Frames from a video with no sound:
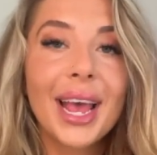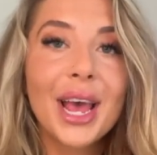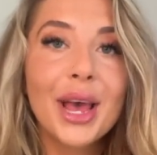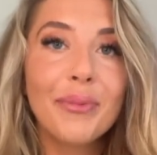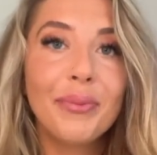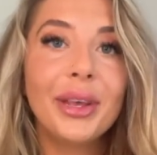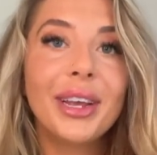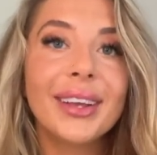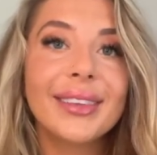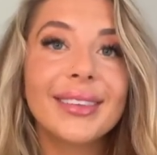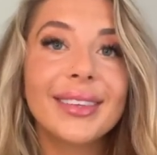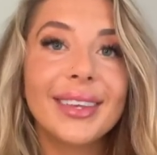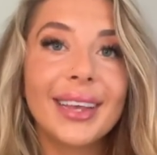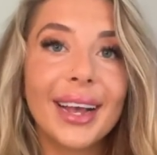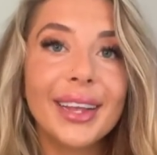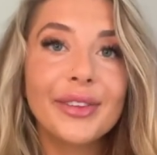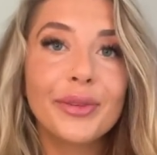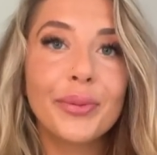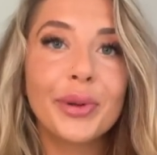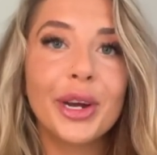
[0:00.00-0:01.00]
Because
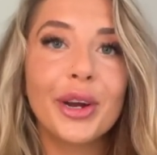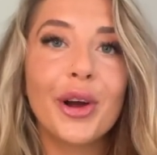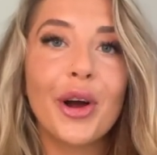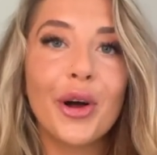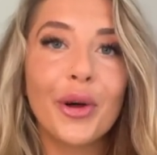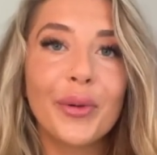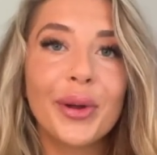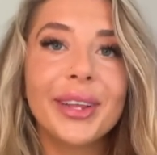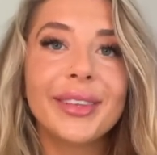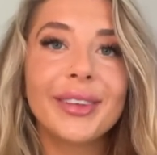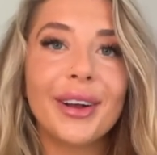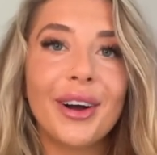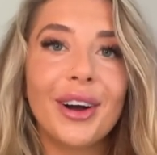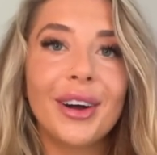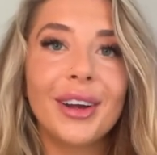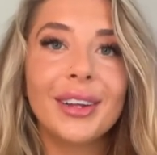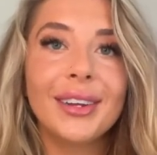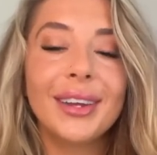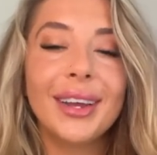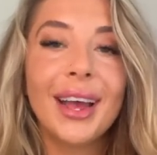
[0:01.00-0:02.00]
yes, we are always
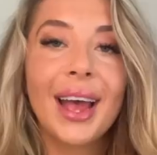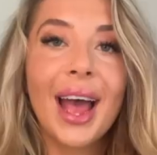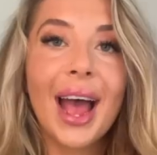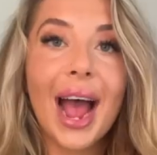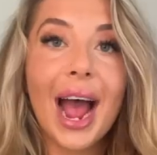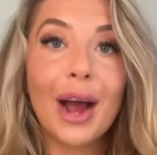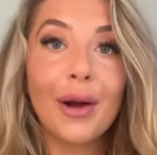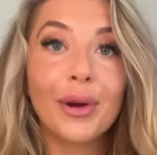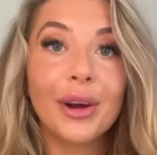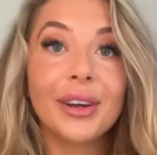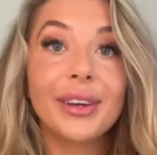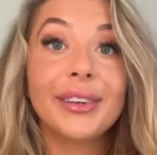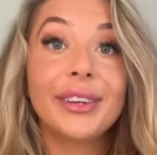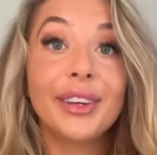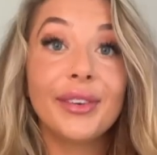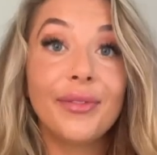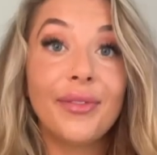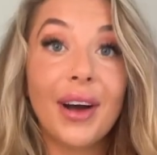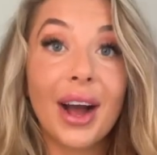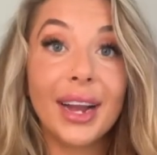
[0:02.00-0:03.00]
on our
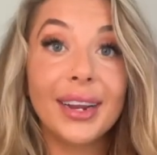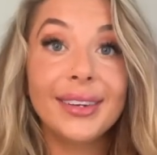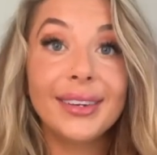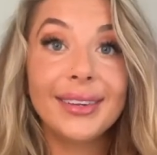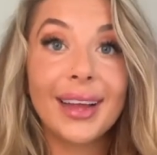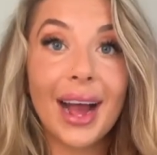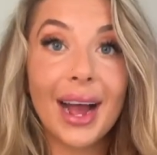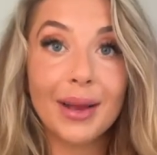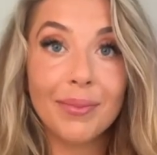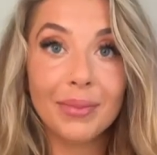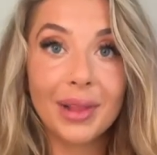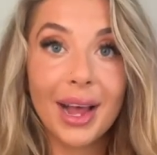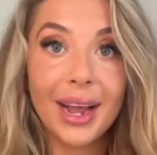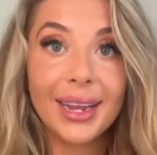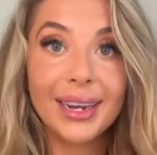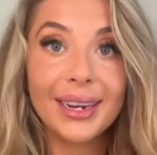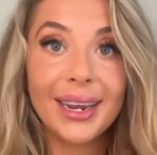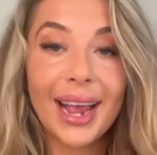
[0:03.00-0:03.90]
divine timeline,